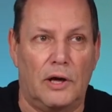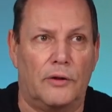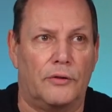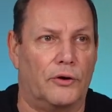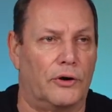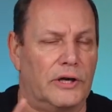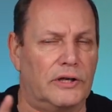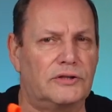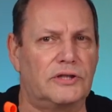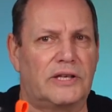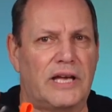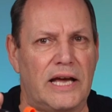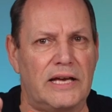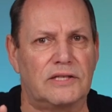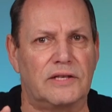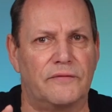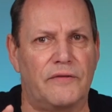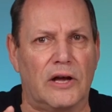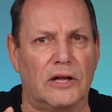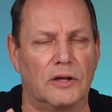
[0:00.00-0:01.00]
There is a
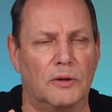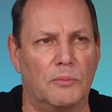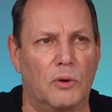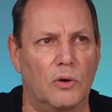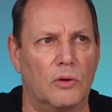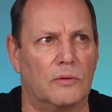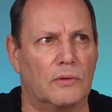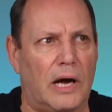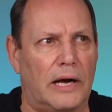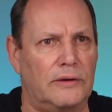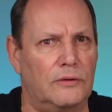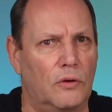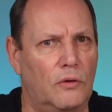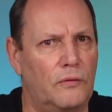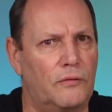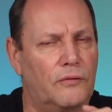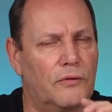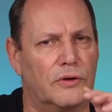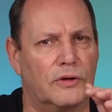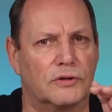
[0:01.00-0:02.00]
case available, I know,
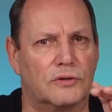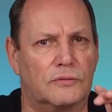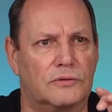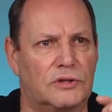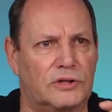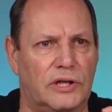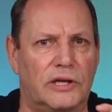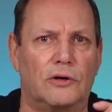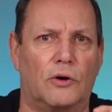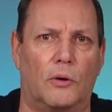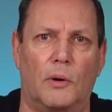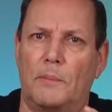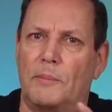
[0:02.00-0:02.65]
for the single.